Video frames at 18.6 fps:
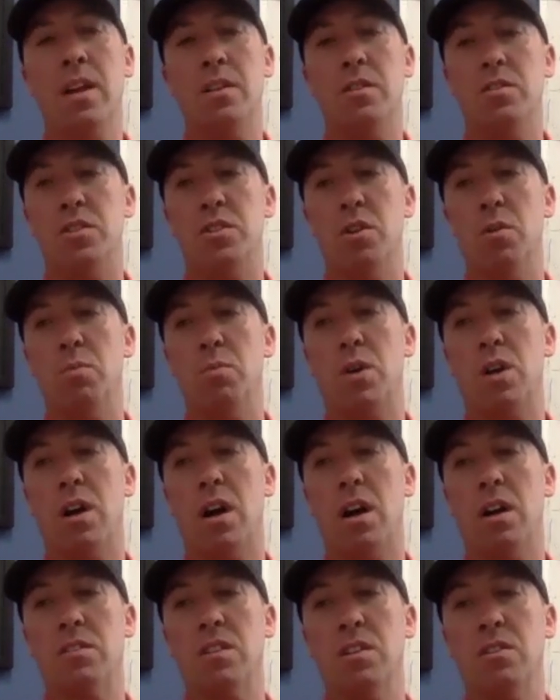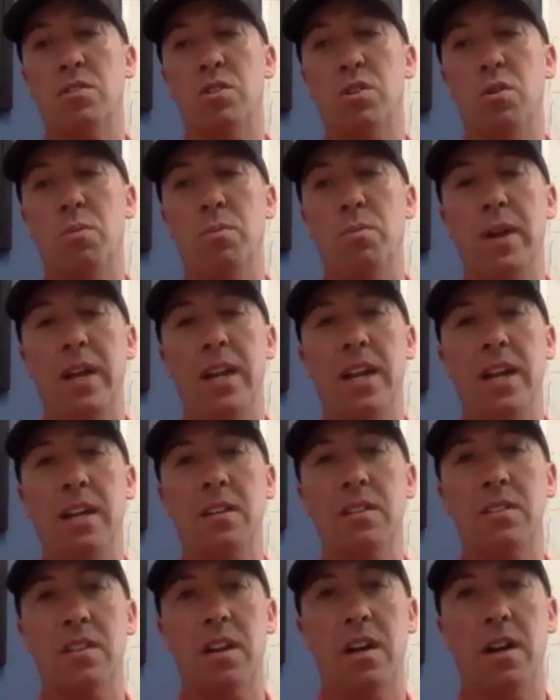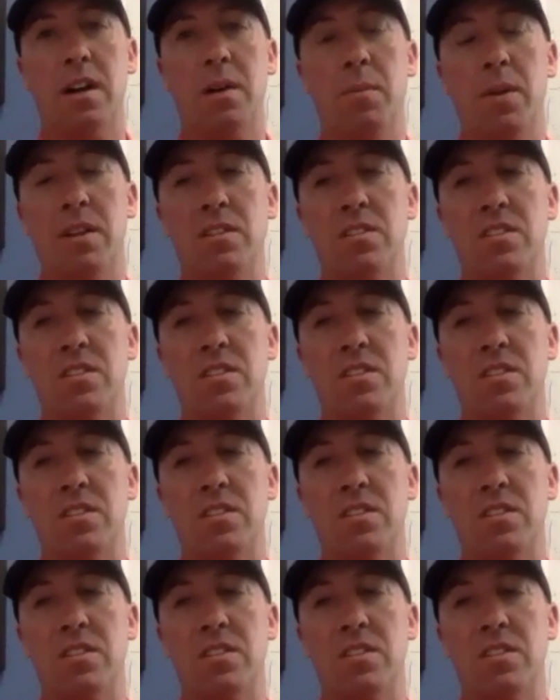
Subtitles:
Zoom calls and Zoom meetings and